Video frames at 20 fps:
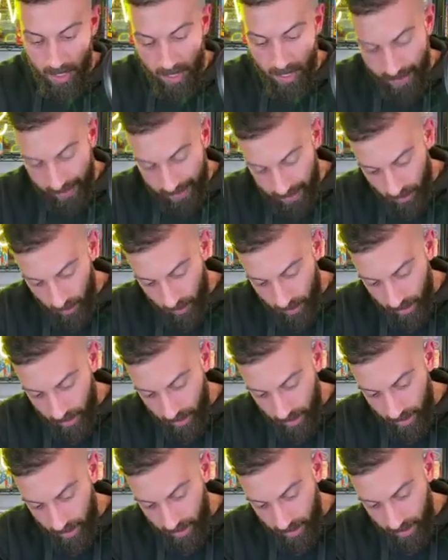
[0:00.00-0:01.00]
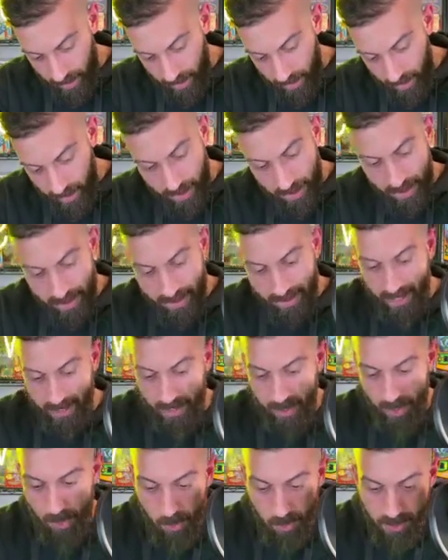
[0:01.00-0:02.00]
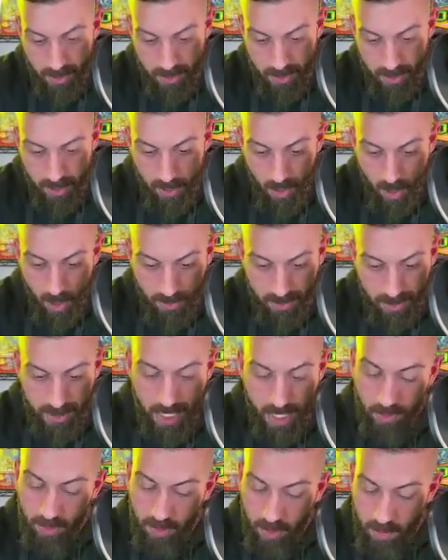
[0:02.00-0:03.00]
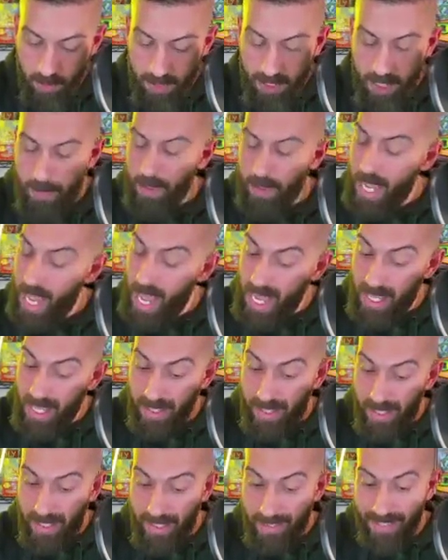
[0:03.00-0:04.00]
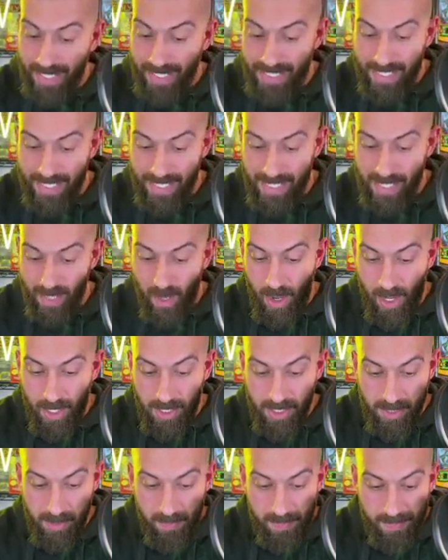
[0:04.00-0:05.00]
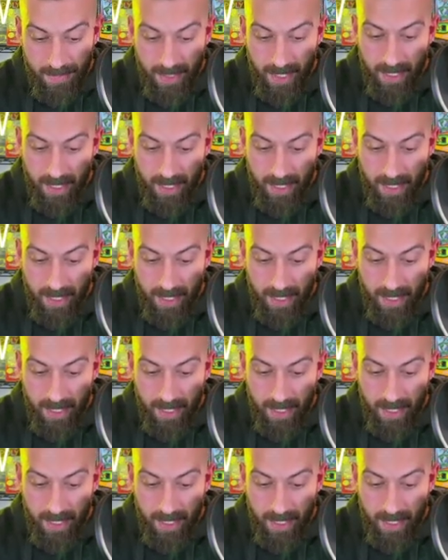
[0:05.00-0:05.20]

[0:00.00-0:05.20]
is looking like it's got the, the off center a little bit there. But hey, this is still awesome.